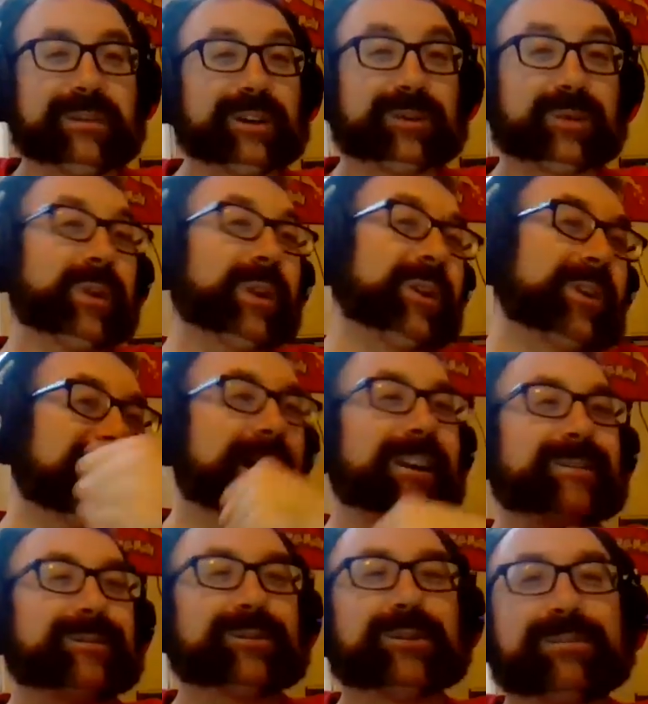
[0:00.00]
does really good at
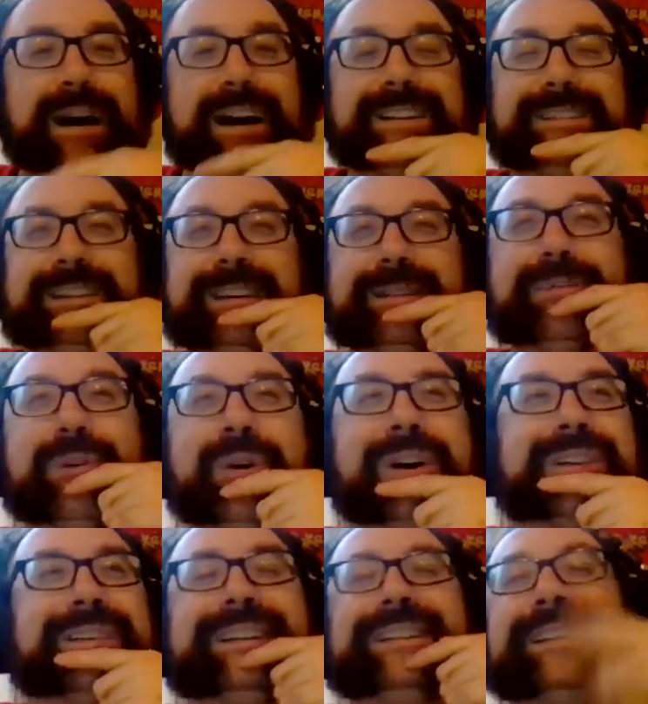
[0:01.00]
high school
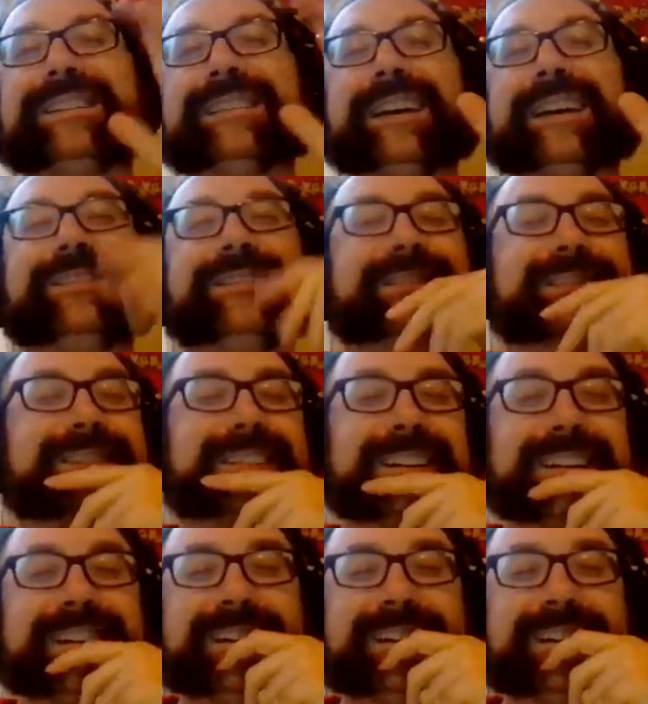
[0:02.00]
basketball. And that's, I just,